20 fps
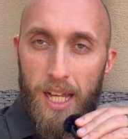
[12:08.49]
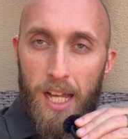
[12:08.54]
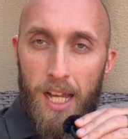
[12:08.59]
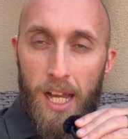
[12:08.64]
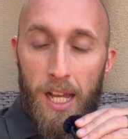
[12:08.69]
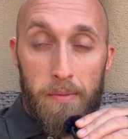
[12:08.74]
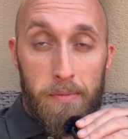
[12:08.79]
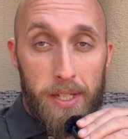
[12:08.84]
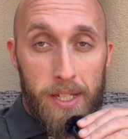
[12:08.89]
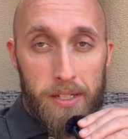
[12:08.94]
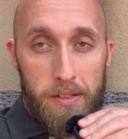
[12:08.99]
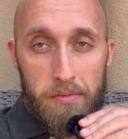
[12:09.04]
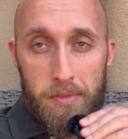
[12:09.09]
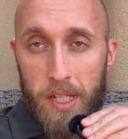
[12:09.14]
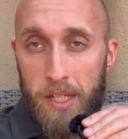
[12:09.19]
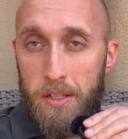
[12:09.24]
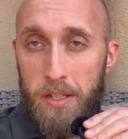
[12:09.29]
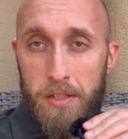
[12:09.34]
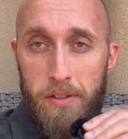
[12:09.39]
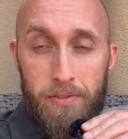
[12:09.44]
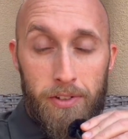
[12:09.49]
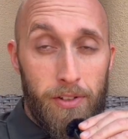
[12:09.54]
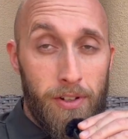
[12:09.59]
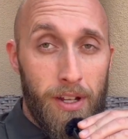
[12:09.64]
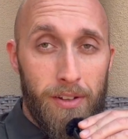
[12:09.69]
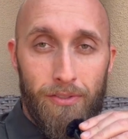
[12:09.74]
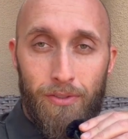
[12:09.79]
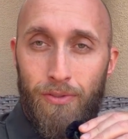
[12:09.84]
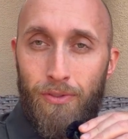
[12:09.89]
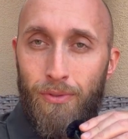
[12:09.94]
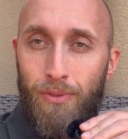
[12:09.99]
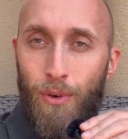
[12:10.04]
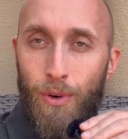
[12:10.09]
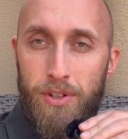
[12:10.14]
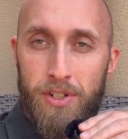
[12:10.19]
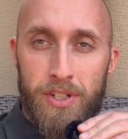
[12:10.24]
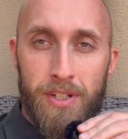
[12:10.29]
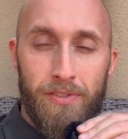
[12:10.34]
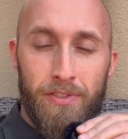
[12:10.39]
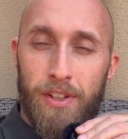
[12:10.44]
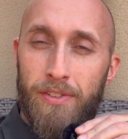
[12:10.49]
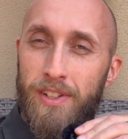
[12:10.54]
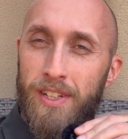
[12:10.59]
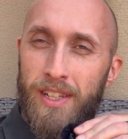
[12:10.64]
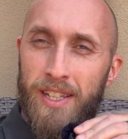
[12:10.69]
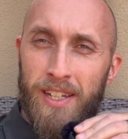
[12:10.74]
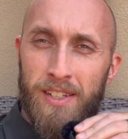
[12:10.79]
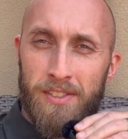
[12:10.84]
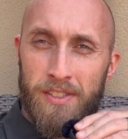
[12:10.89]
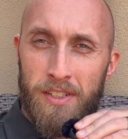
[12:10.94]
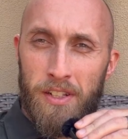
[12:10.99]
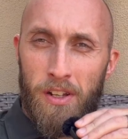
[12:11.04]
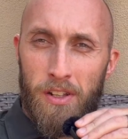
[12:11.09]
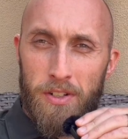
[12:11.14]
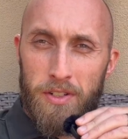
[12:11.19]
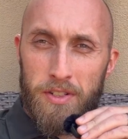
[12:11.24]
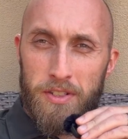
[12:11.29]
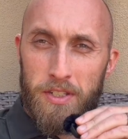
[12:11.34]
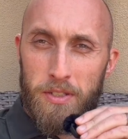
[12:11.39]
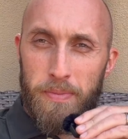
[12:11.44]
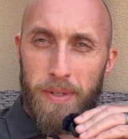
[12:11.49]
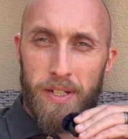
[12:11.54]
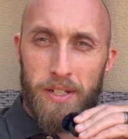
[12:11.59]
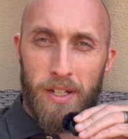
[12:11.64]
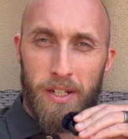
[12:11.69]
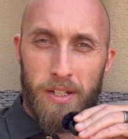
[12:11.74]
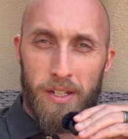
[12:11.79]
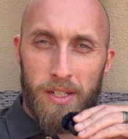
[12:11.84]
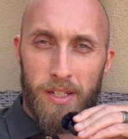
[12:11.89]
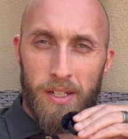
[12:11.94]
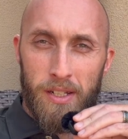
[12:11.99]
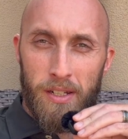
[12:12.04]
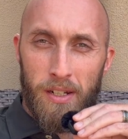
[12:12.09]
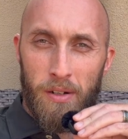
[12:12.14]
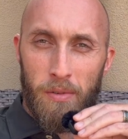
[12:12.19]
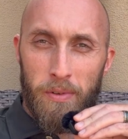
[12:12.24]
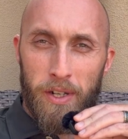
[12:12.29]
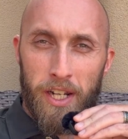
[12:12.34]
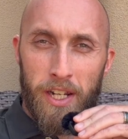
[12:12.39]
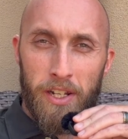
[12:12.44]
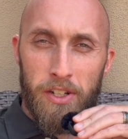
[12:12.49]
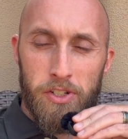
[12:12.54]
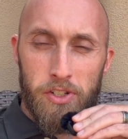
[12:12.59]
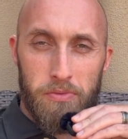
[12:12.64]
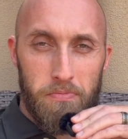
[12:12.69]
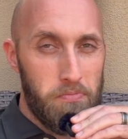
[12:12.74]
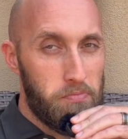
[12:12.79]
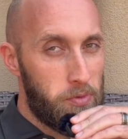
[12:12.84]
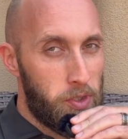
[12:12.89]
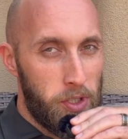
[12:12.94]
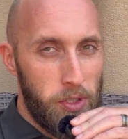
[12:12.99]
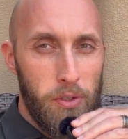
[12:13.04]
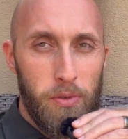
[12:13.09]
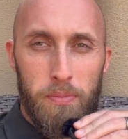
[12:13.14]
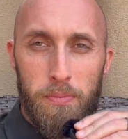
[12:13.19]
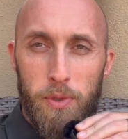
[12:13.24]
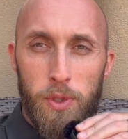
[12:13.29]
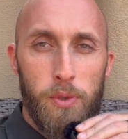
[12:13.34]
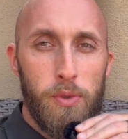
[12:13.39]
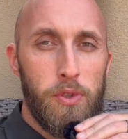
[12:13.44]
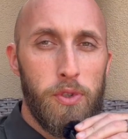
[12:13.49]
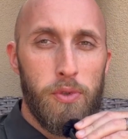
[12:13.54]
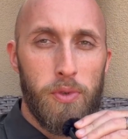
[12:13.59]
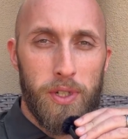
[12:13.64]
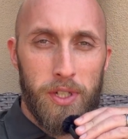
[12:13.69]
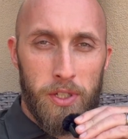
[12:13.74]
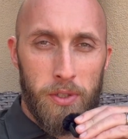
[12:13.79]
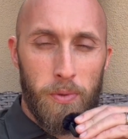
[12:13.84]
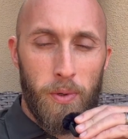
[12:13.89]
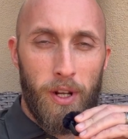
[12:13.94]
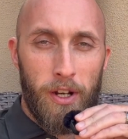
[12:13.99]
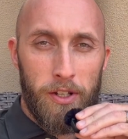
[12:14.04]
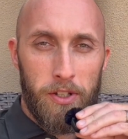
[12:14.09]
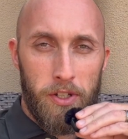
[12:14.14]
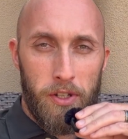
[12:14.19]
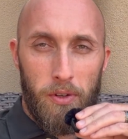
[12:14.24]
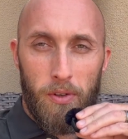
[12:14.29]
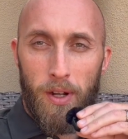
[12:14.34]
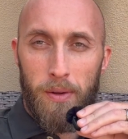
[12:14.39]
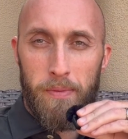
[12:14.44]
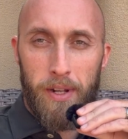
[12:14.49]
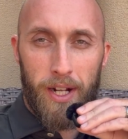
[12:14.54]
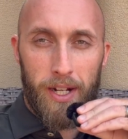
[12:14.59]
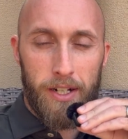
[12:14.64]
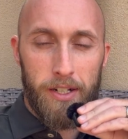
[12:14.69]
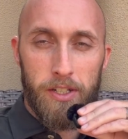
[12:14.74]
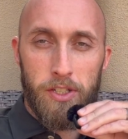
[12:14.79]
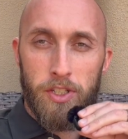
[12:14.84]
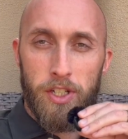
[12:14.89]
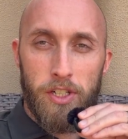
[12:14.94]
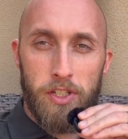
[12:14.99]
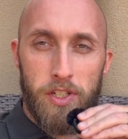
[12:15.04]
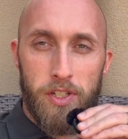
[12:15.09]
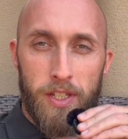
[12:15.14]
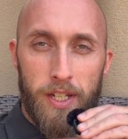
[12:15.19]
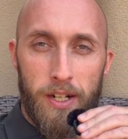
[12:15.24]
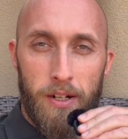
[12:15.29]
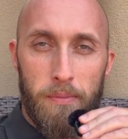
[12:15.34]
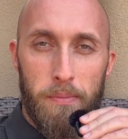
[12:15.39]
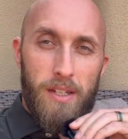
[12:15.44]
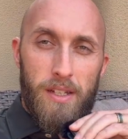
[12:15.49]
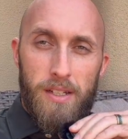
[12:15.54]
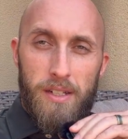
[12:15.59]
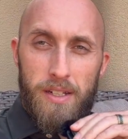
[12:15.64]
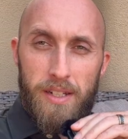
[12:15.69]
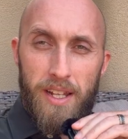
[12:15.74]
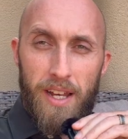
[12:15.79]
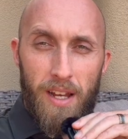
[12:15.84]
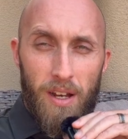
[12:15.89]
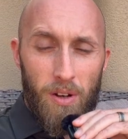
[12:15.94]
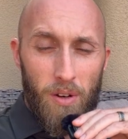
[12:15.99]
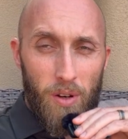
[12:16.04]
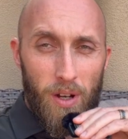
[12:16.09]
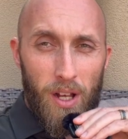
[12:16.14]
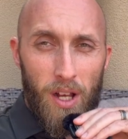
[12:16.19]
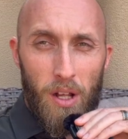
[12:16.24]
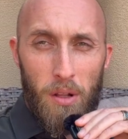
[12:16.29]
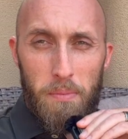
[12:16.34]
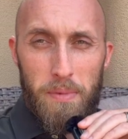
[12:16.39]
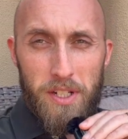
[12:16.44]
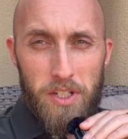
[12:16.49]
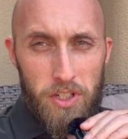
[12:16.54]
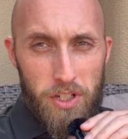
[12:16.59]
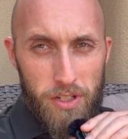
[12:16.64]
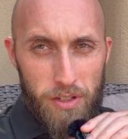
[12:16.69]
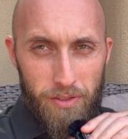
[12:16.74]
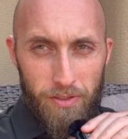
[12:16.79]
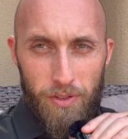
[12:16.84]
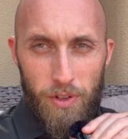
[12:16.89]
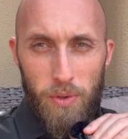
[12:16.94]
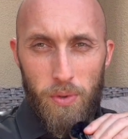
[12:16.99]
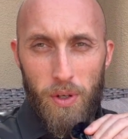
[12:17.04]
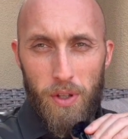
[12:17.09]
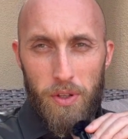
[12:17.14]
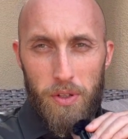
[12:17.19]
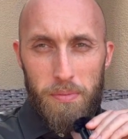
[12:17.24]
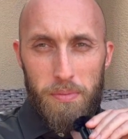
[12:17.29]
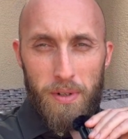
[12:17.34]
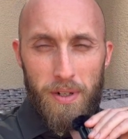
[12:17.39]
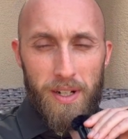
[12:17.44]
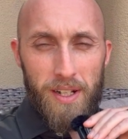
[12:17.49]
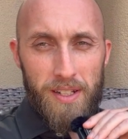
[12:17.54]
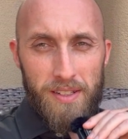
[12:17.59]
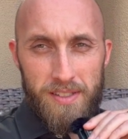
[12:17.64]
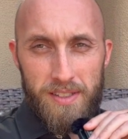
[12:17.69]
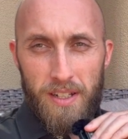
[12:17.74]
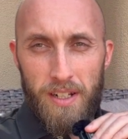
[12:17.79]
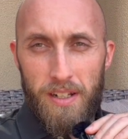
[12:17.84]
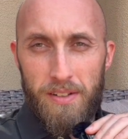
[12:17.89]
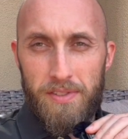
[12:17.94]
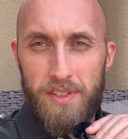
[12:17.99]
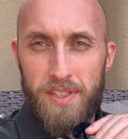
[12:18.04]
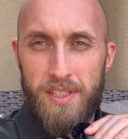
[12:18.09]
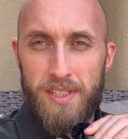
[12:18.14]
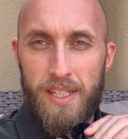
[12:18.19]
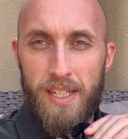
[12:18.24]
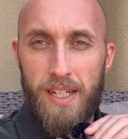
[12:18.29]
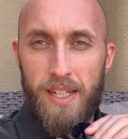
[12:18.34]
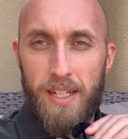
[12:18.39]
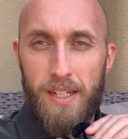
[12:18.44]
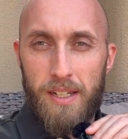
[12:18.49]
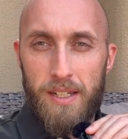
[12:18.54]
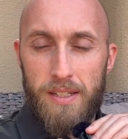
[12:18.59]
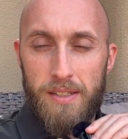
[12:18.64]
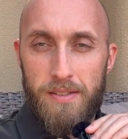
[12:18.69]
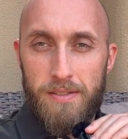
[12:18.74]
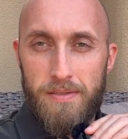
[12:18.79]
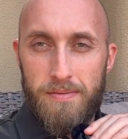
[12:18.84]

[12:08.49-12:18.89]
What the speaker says: If you got $14,000, $15,000 to spend on a range, you do what you want to do. I'm not going to judge you there. Now, I'll mention a few other brands that I've seen